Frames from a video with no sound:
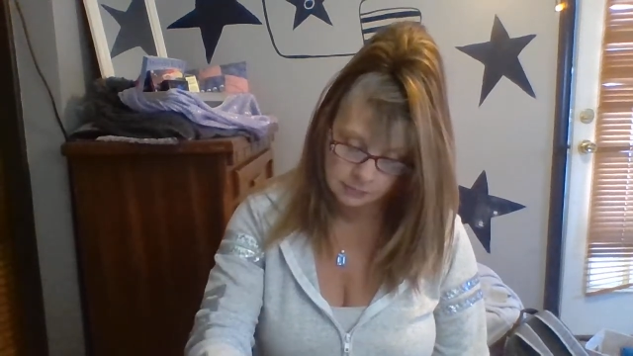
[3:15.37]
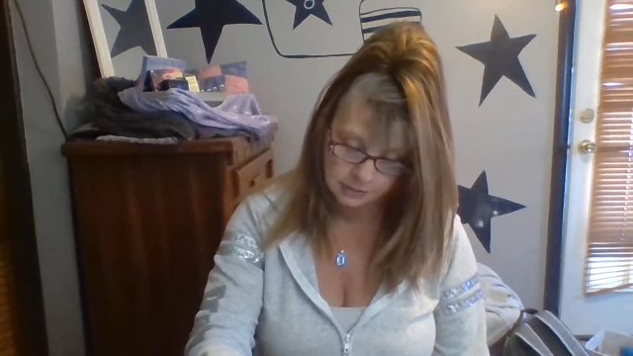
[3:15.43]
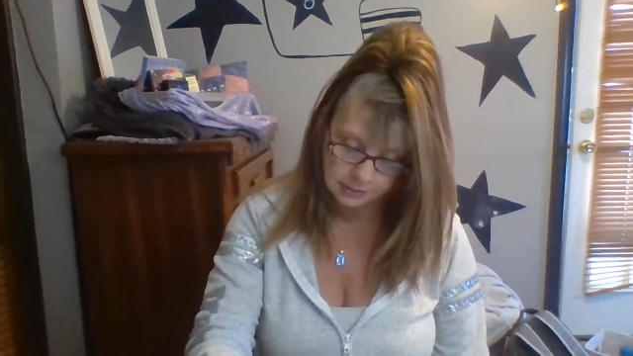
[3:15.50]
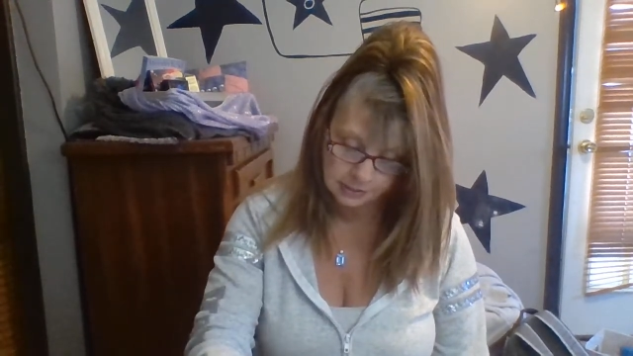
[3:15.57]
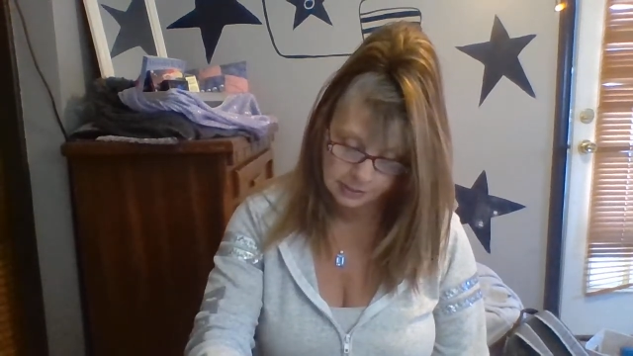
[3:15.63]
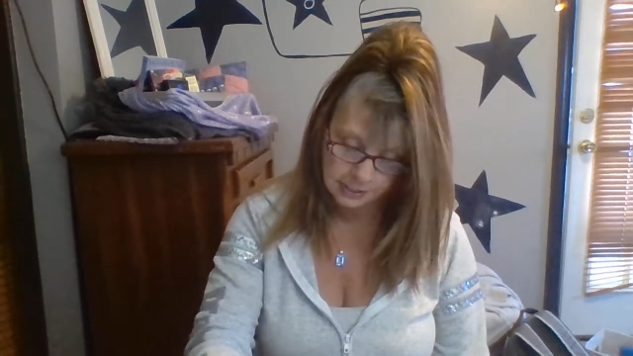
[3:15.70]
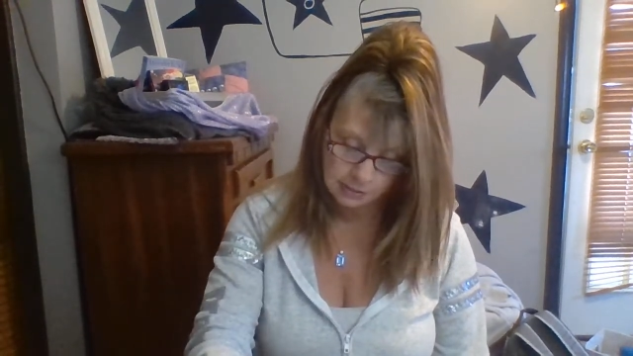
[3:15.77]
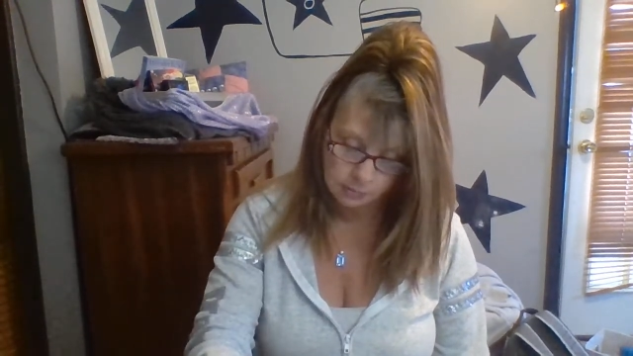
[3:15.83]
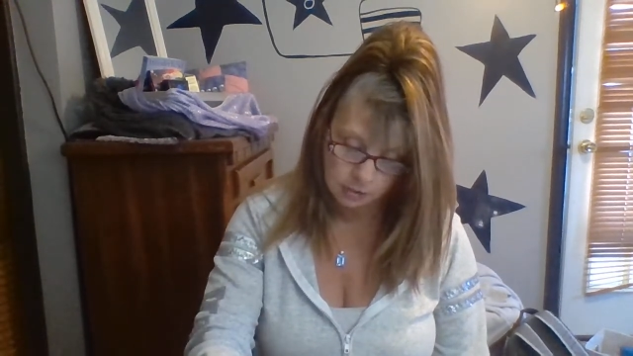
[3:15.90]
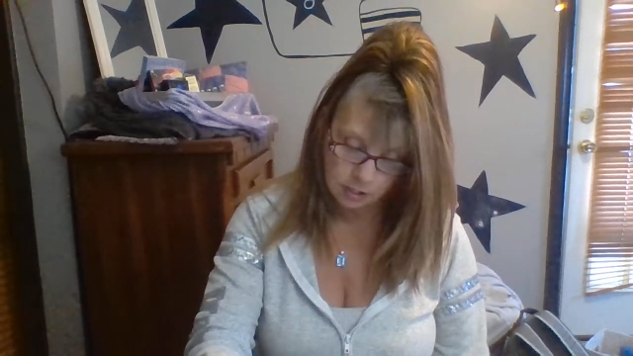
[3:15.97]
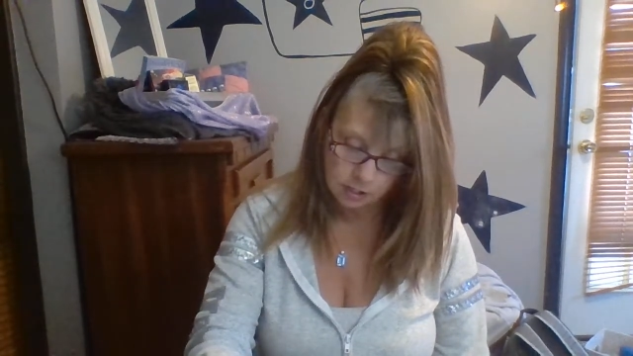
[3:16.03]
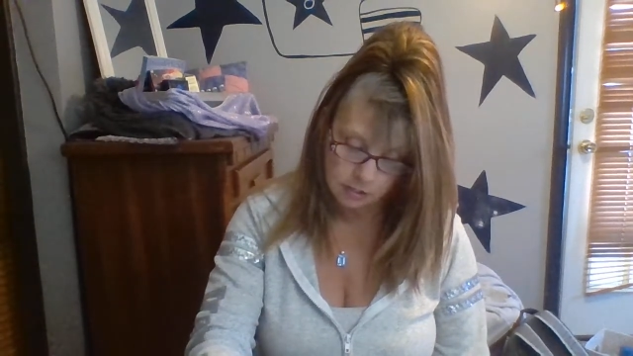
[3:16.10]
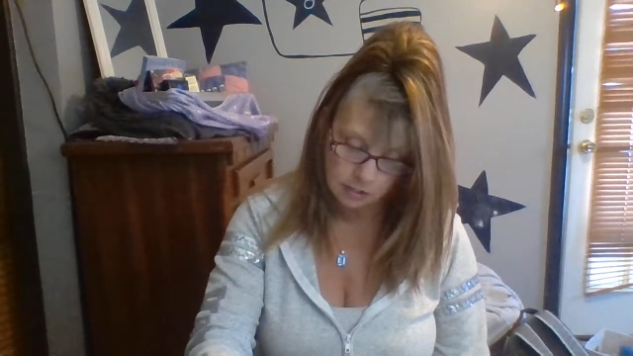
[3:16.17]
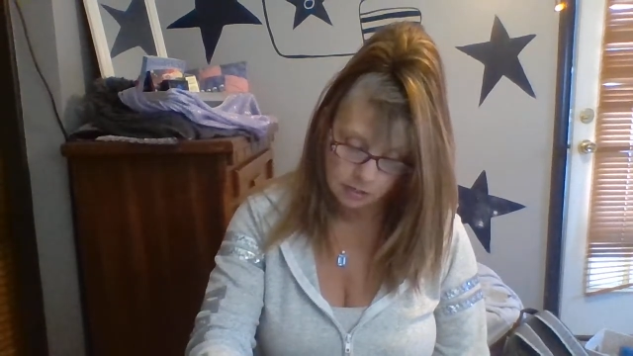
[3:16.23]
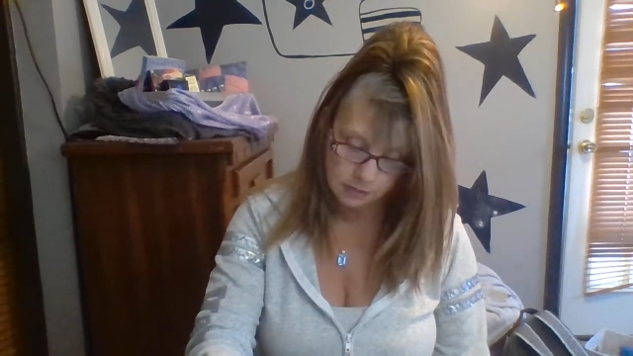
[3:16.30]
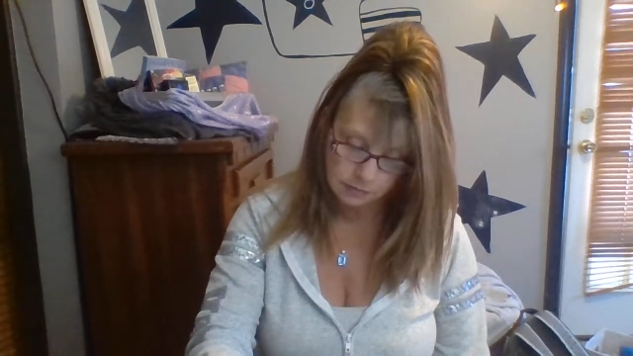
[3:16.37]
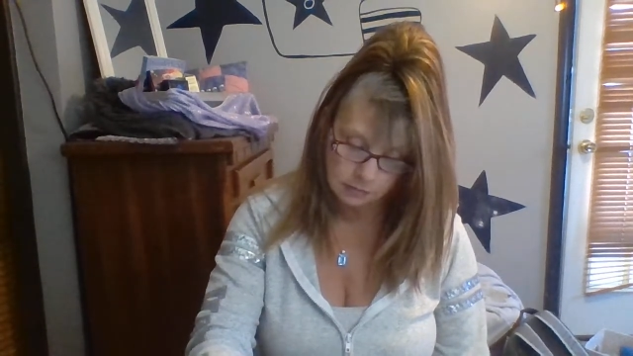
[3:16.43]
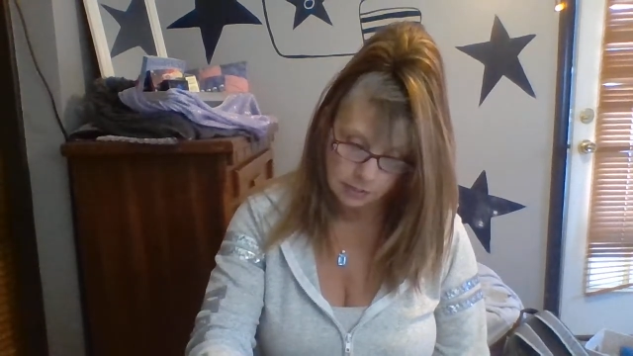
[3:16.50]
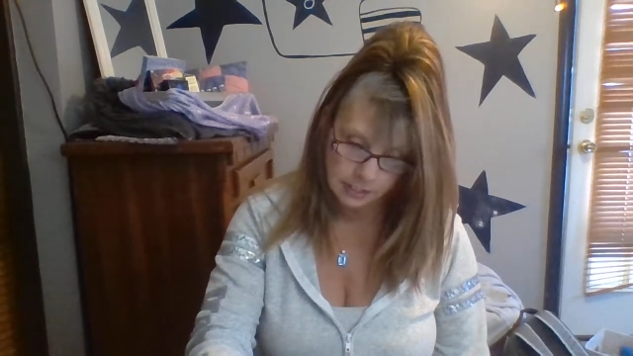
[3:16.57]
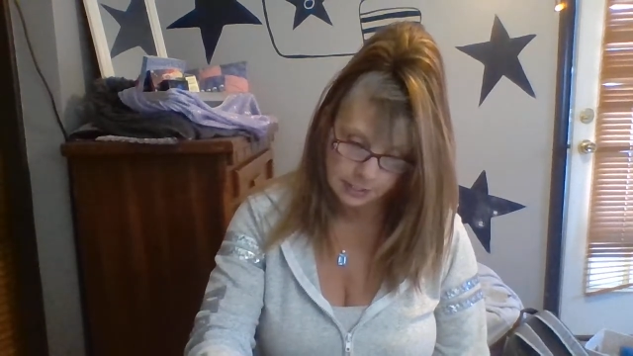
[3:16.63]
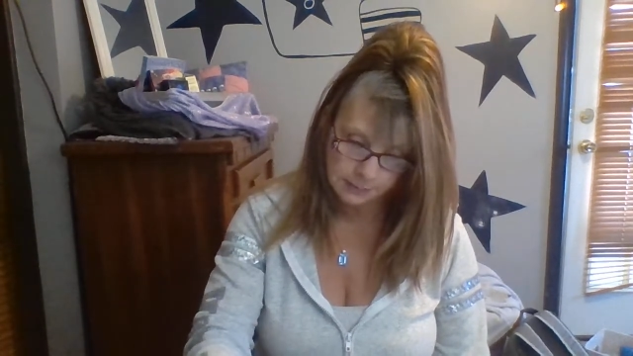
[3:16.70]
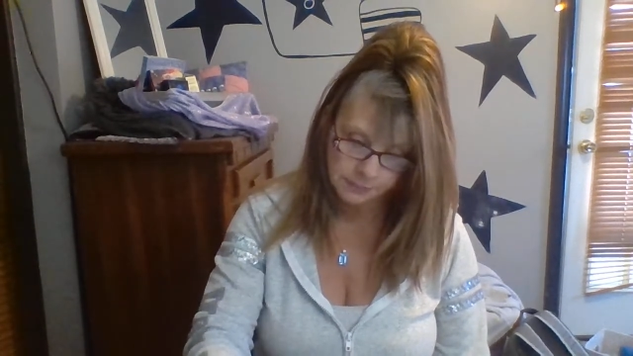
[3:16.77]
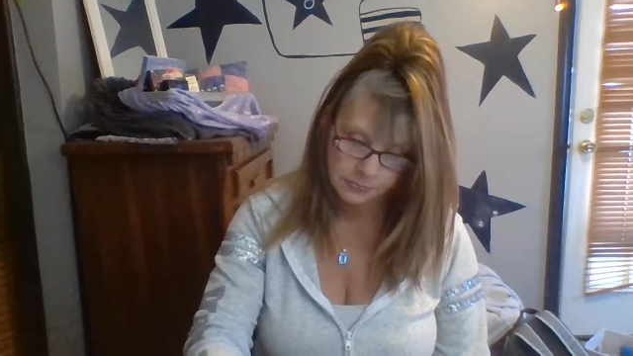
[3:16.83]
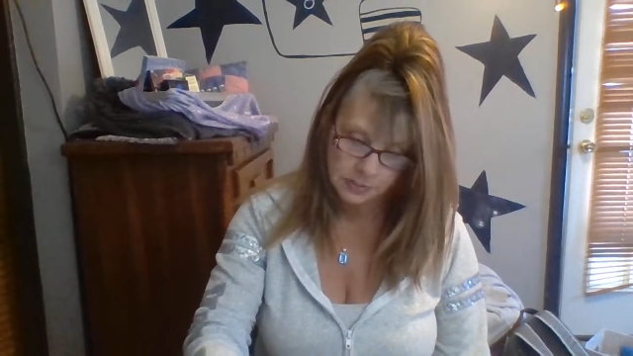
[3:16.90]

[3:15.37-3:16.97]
Libra card, right?